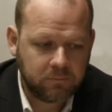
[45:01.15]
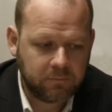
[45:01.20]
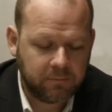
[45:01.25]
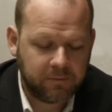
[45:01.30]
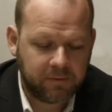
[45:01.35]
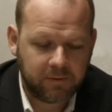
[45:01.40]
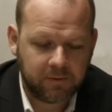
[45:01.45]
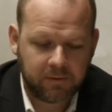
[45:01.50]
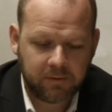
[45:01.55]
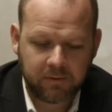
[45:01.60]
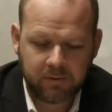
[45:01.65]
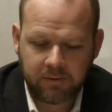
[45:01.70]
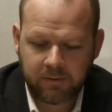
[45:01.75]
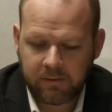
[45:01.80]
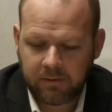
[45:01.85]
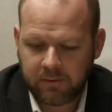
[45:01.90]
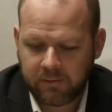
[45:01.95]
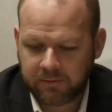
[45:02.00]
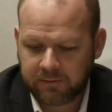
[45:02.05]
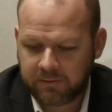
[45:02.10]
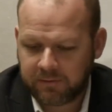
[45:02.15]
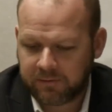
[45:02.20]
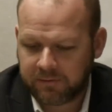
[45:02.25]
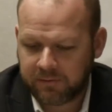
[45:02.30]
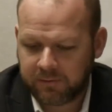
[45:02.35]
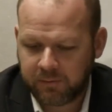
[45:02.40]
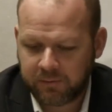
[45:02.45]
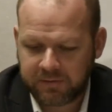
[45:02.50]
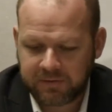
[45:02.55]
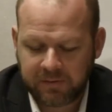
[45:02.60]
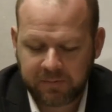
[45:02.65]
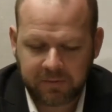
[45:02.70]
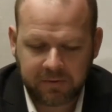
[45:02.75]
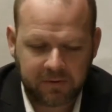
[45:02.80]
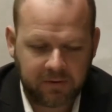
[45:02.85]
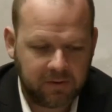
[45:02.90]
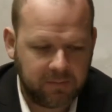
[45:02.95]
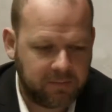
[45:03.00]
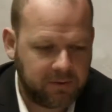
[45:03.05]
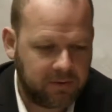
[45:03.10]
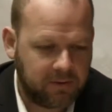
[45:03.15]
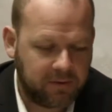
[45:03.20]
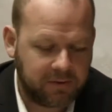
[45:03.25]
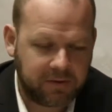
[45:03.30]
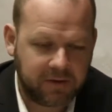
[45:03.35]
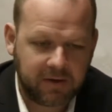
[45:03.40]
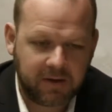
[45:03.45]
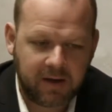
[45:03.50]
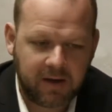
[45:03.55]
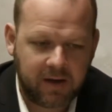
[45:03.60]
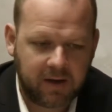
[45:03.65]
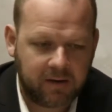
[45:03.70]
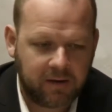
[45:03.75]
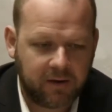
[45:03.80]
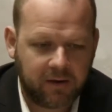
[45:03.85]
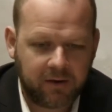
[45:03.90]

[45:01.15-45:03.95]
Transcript: would typically be looking at